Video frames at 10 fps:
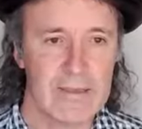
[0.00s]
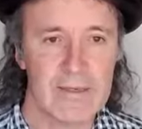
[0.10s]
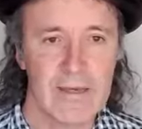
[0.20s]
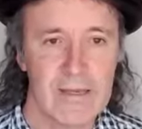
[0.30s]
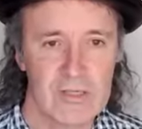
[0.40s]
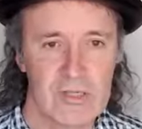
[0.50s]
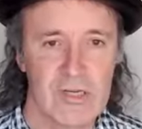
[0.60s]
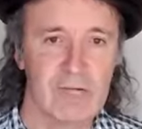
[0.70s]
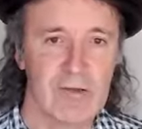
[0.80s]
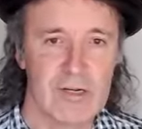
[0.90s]
in the next
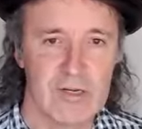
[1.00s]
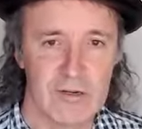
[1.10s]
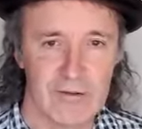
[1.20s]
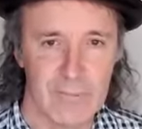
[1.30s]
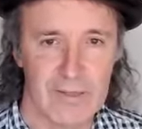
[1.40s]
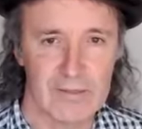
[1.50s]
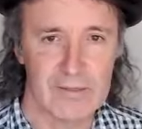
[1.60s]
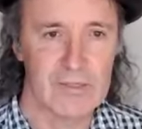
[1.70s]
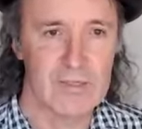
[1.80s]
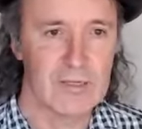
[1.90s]
generation of
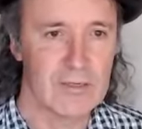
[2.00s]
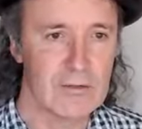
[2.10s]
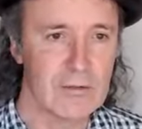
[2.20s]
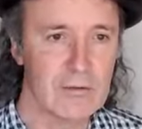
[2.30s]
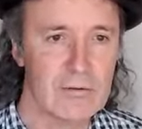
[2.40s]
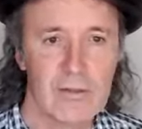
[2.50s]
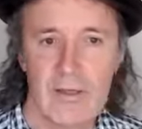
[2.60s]
Palestinian youth